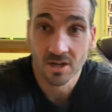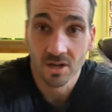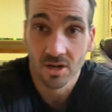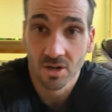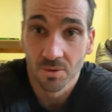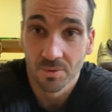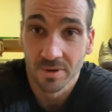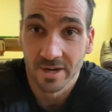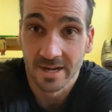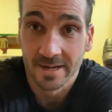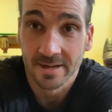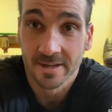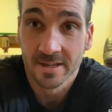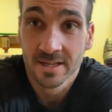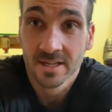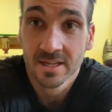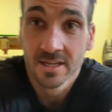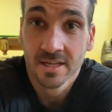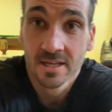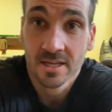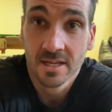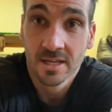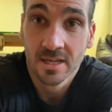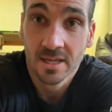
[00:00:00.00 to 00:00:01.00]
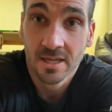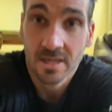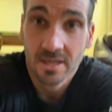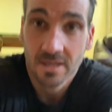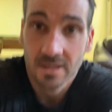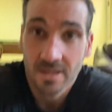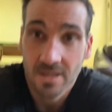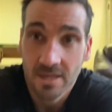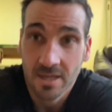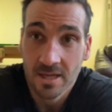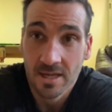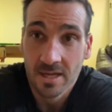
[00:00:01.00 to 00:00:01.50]
away.
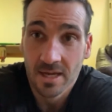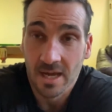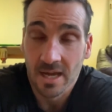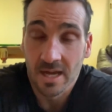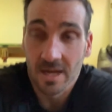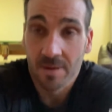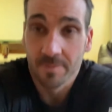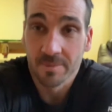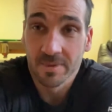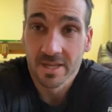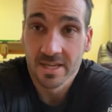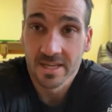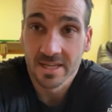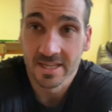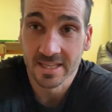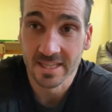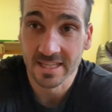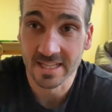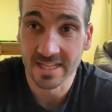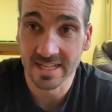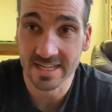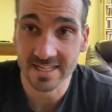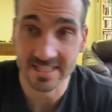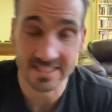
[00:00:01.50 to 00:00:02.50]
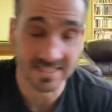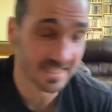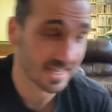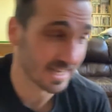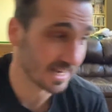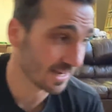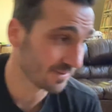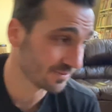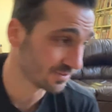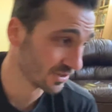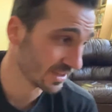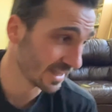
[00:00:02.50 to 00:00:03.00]
And then like I said,
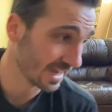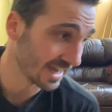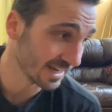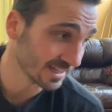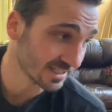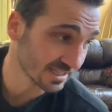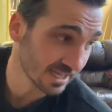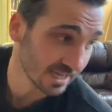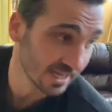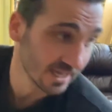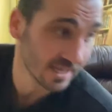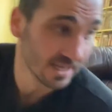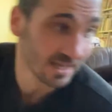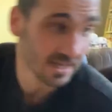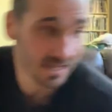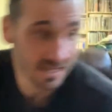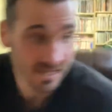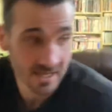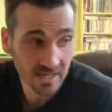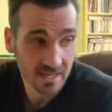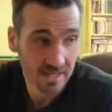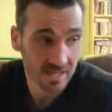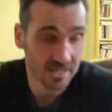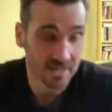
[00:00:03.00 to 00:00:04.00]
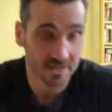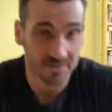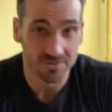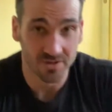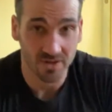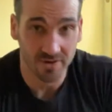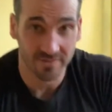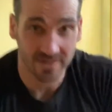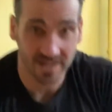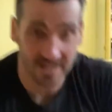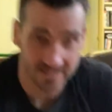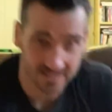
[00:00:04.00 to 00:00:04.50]
after that, if you
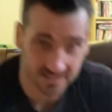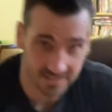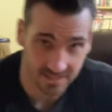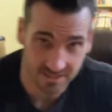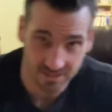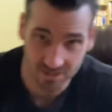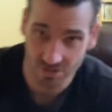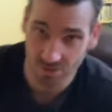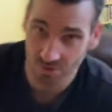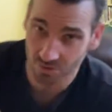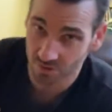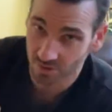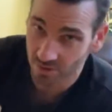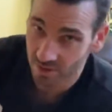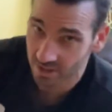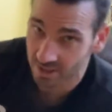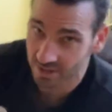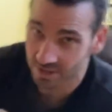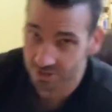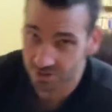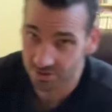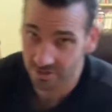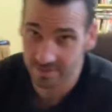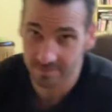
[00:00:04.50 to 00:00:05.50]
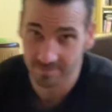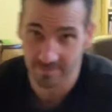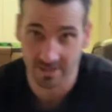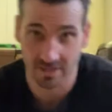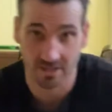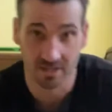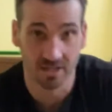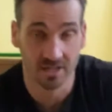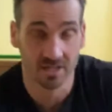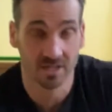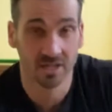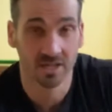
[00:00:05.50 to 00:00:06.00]
have access to a
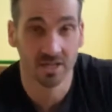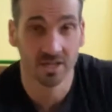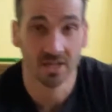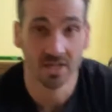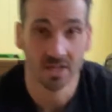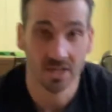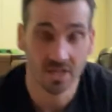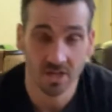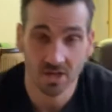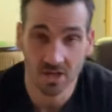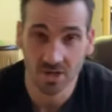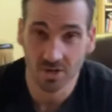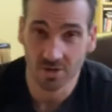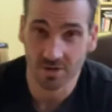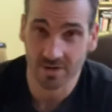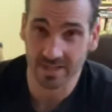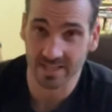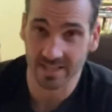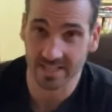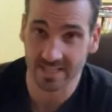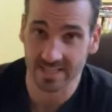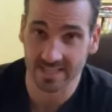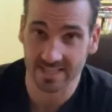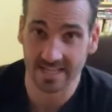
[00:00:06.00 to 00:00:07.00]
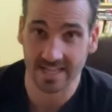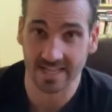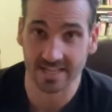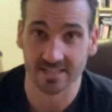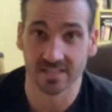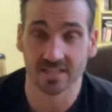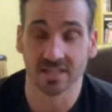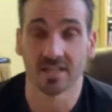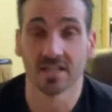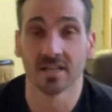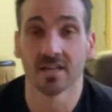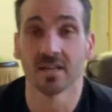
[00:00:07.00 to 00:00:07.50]
treadmill or anything like
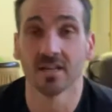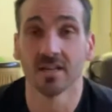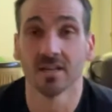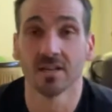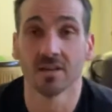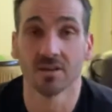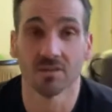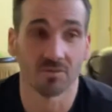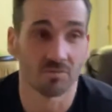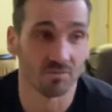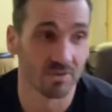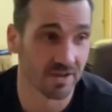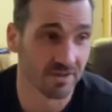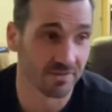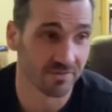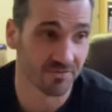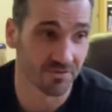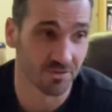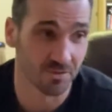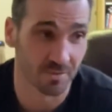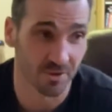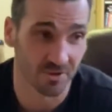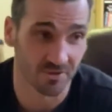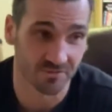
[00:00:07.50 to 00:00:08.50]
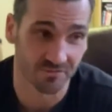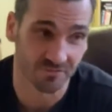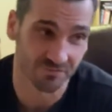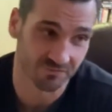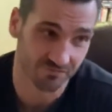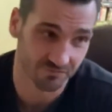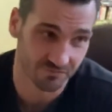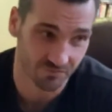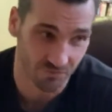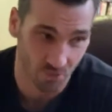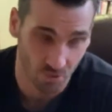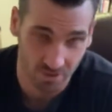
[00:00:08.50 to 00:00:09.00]
that, run for about
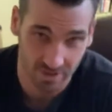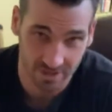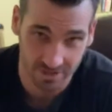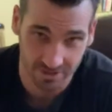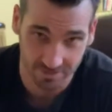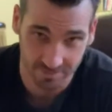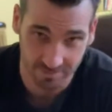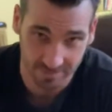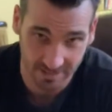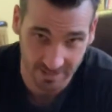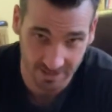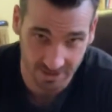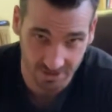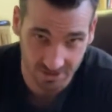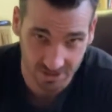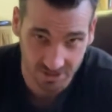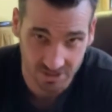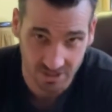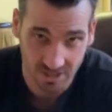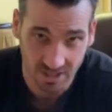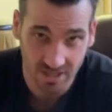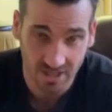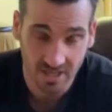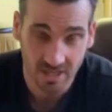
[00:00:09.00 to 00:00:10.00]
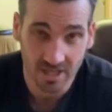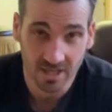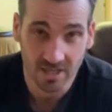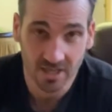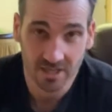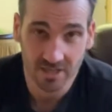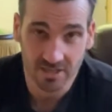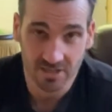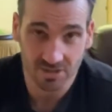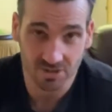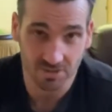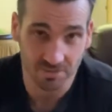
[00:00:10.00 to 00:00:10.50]
400 meters.
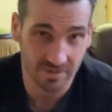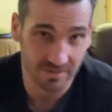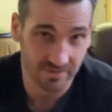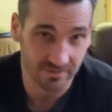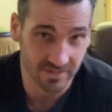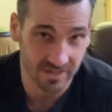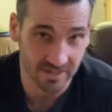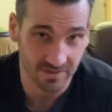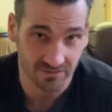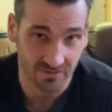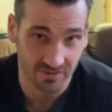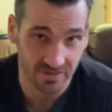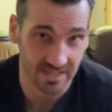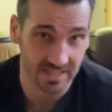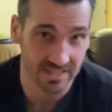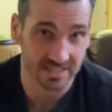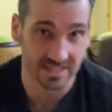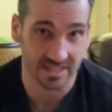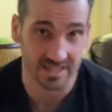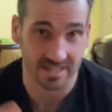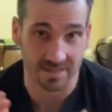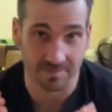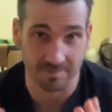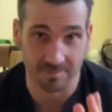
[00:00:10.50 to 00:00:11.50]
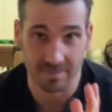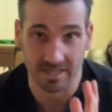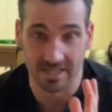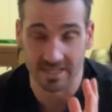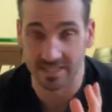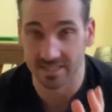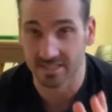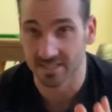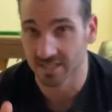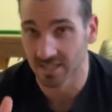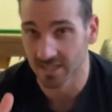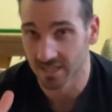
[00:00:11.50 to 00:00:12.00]
So even if it is like a
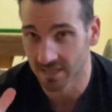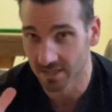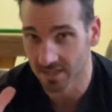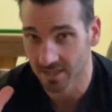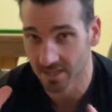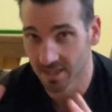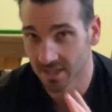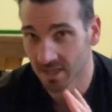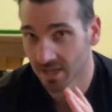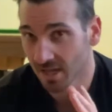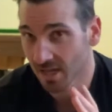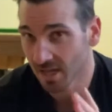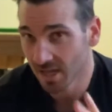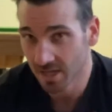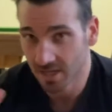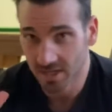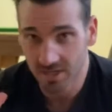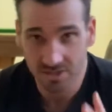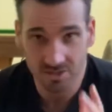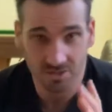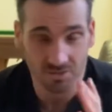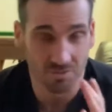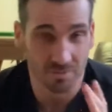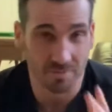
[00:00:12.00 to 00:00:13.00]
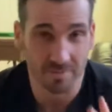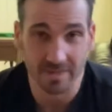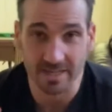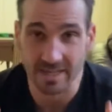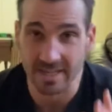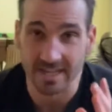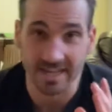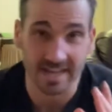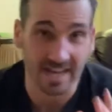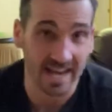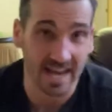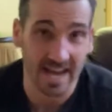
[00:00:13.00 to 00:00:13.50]
minute to a
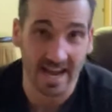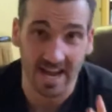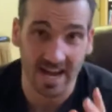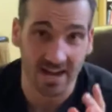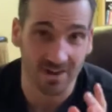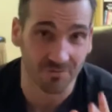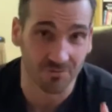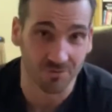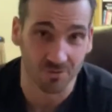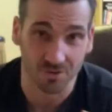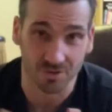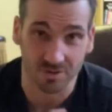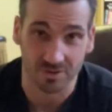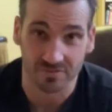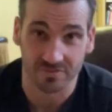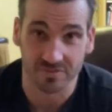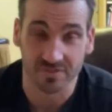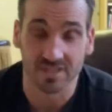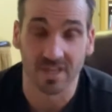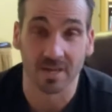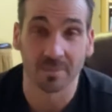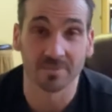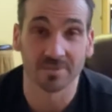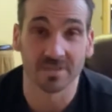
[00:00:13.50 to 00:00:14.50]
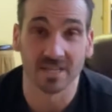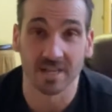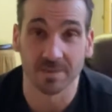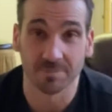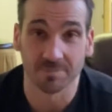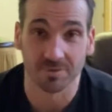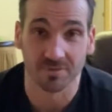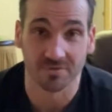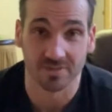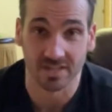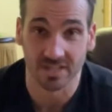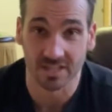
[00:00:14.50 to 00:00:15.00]
minute and a half worth of some
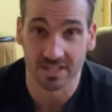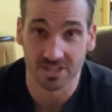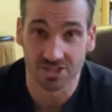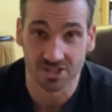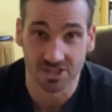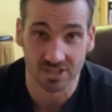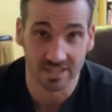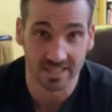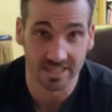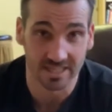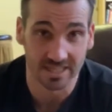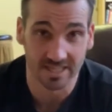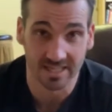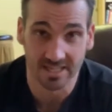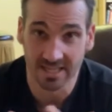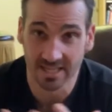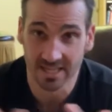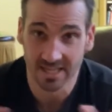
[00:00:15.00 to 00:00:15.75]
type of conditioning,